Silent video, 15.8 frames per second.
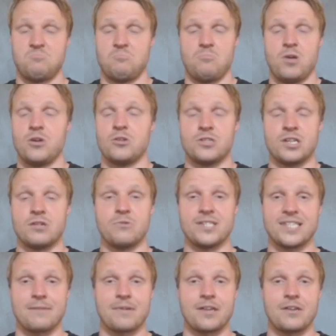until
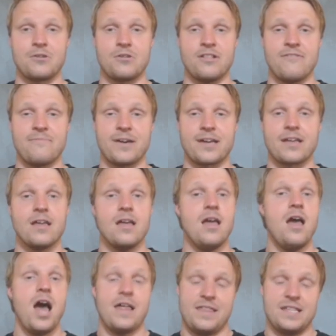West Ham get a new left back.
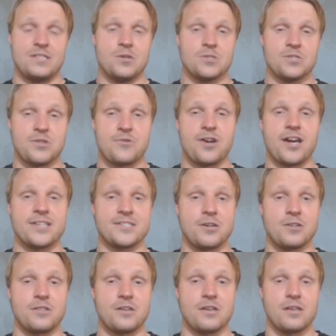I think those 3 guys
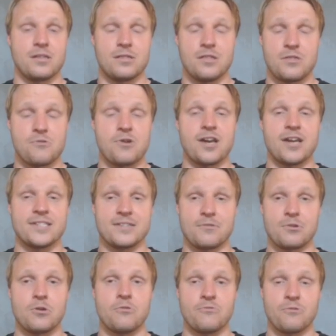are the 3 guys I
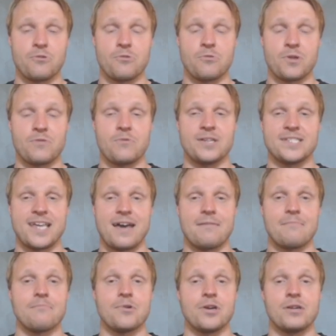would go for with West
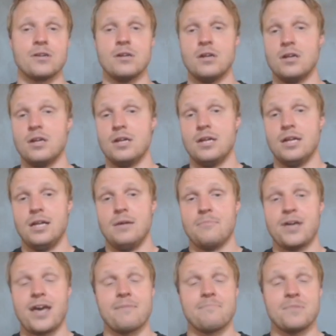Ham. But
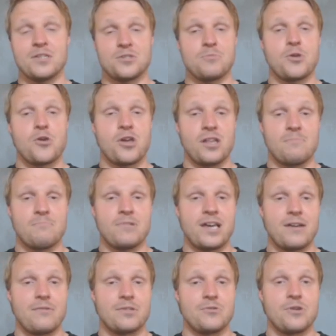yeah, assuming you can
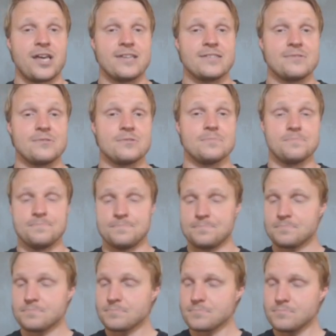play with Newcastle
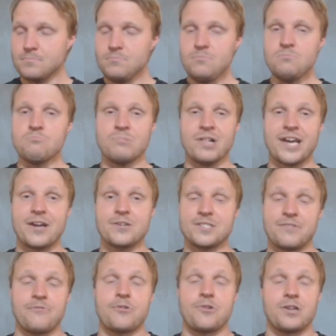players
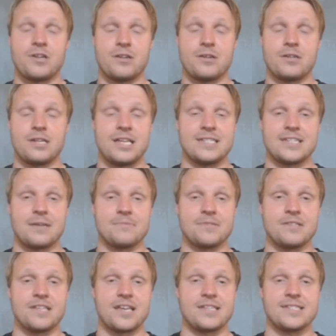if you're in these types of
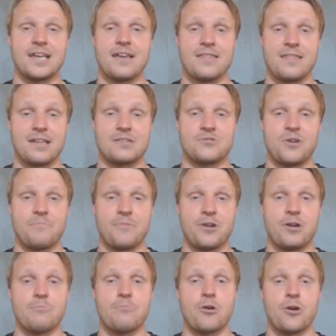leagues, I think
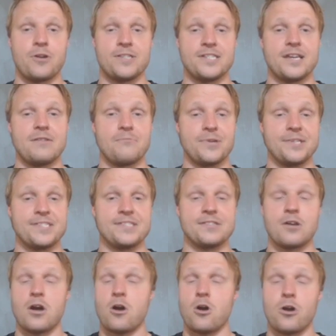Trippier, Barnes, and Wilson
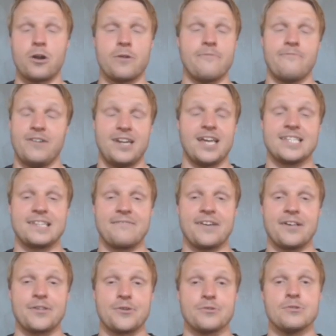are fantastic
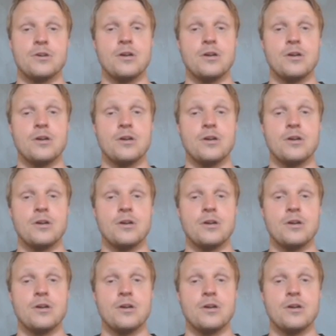value.